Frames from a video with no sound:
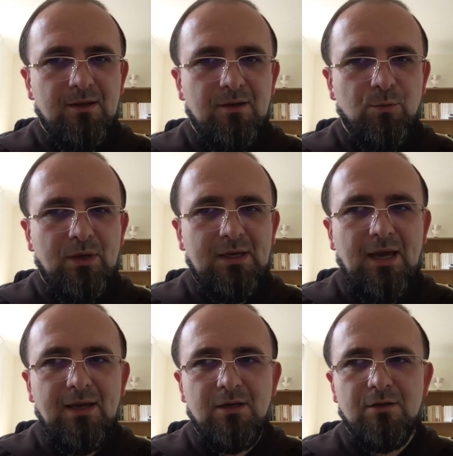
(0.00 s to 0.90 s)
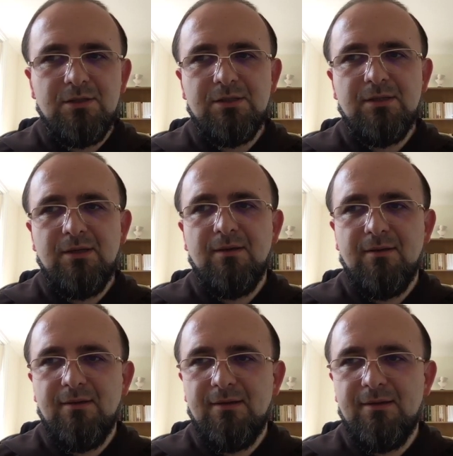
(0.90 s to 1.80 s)
We cannot
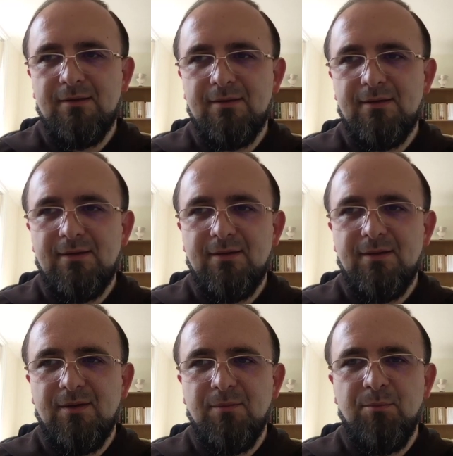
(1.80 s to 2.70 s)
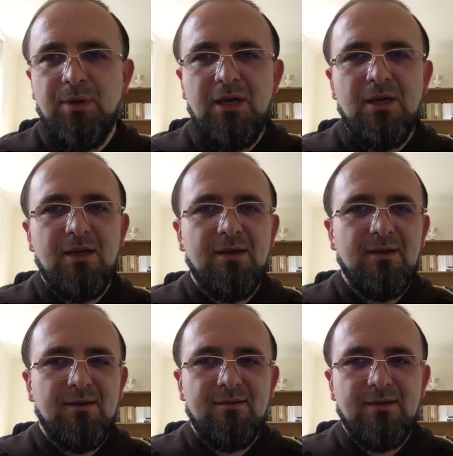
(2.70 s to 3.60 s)
uh, be
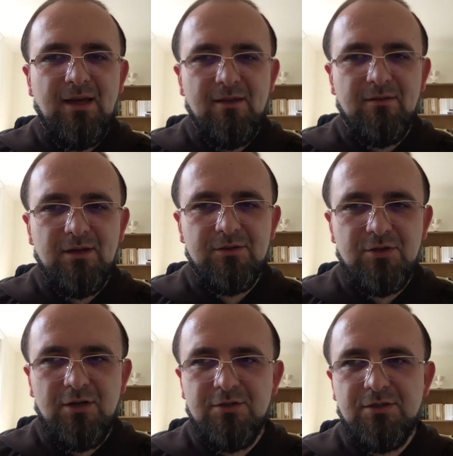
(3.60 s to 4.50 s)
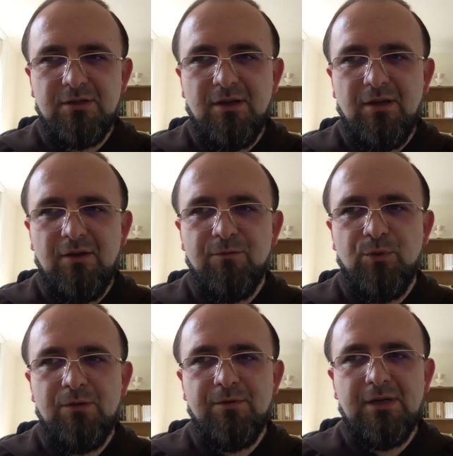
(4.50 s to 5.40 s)
the Catholic Church if
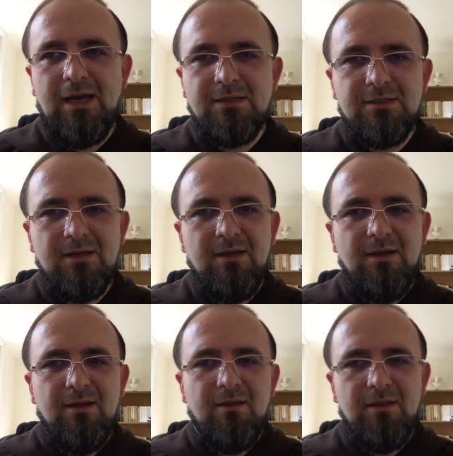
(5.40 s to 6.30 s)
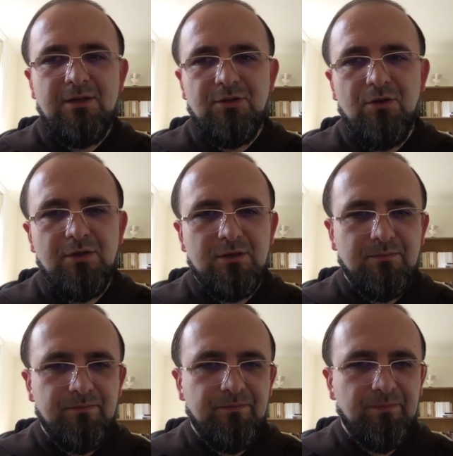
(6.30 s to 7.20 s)
we forget that
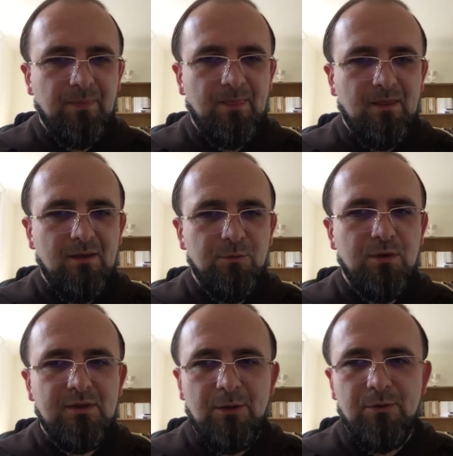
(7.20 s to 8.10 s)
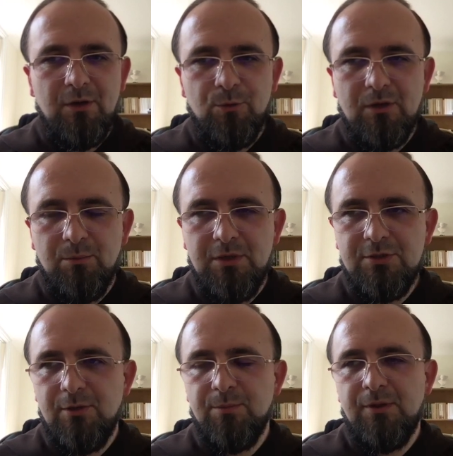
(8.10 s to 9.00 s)
union with our local
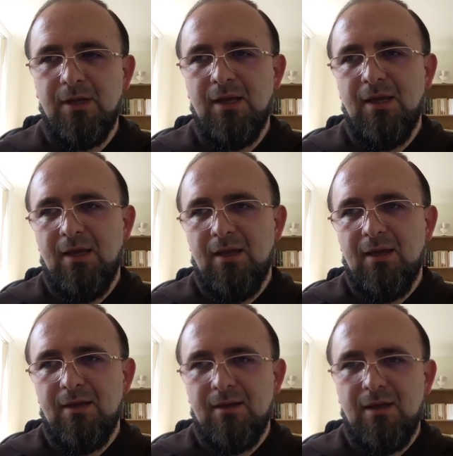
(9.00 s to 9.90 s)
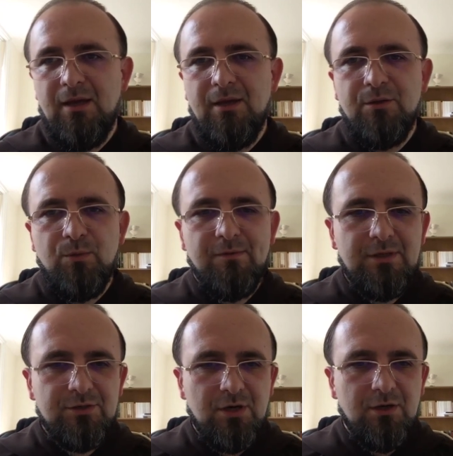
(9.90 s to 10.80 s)
bishop uh, and with
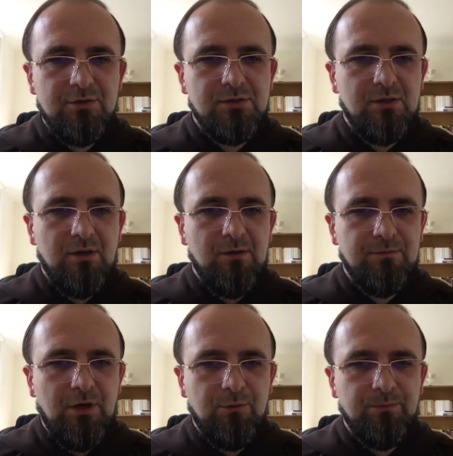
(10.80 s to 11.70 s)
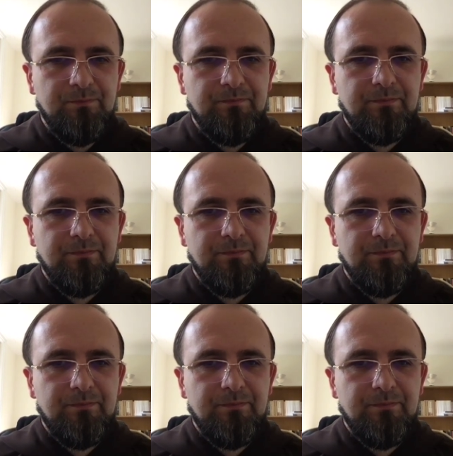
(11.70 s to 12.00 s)
the Church of Rome.